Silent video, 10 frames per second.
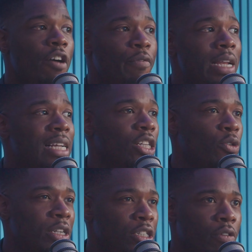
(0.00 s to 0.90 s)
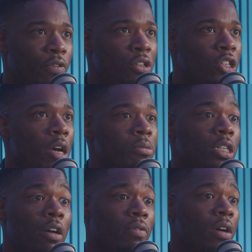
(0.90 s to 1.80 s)
I, have been asked the question a few times,
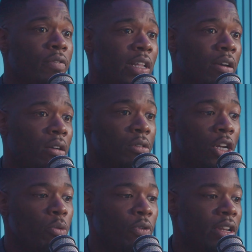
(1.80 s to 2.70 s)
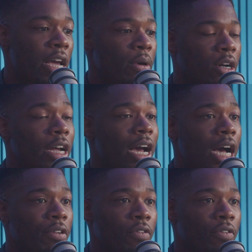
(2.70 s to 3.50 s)
and I've I've now you know with the network I have,